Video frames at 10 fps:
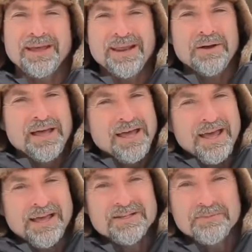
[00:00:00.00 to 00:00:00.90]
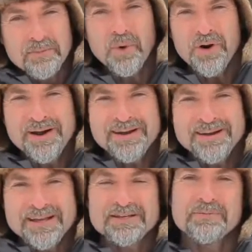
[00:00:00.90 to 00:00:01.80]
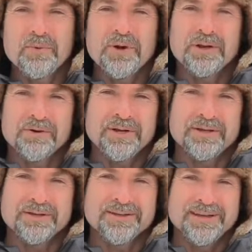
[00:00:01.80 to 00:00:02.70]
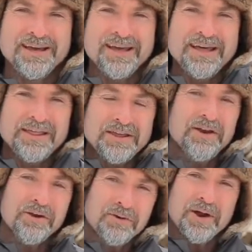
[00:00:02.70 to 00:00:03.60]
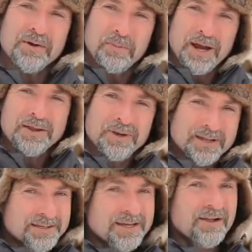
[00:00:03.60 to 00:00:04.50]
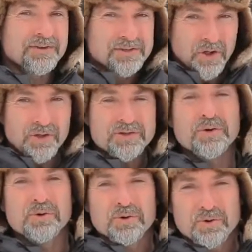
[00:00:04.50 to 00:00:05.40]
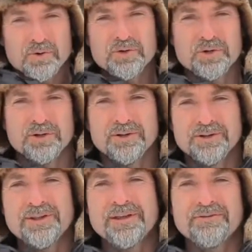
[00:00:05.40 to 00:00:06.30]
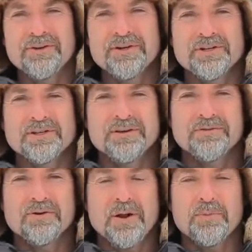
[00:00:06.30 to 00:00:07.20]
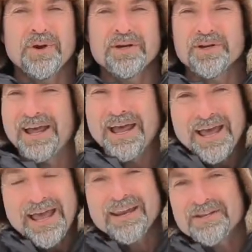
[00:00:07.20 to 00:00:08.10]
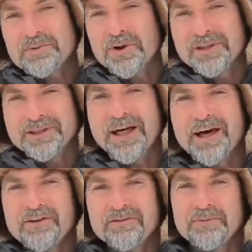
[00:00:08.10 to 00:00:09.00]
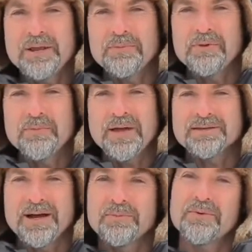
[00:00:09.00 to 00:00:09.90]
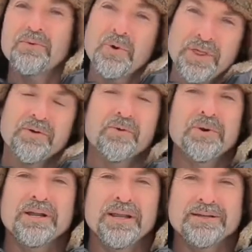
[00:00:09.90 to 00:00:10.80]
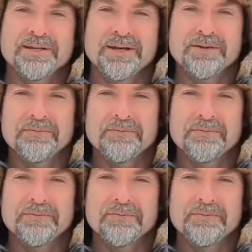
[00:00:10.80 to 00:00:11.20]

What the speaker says: Now, as important as the boiler is, the underground piping itself is also crucial to the efficiency of your operation, and it's where a lot of people mess up without realizing it.